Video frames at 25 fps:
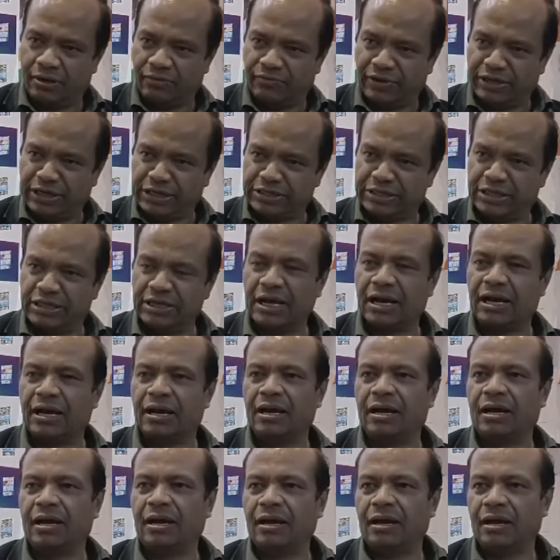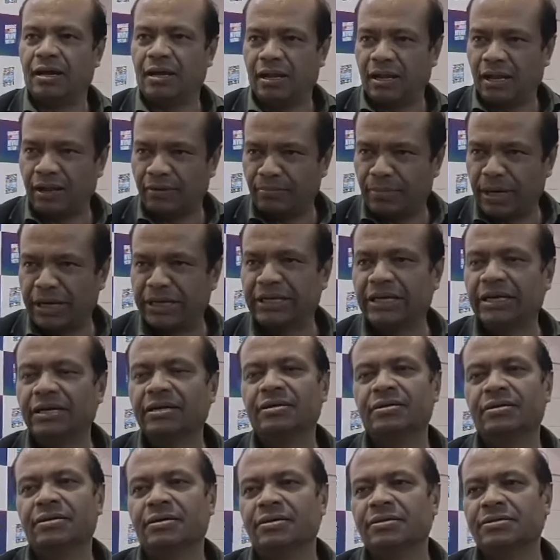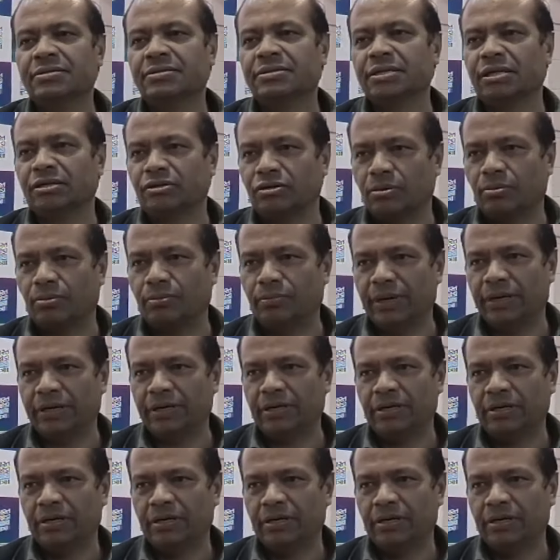financially helped by the state government.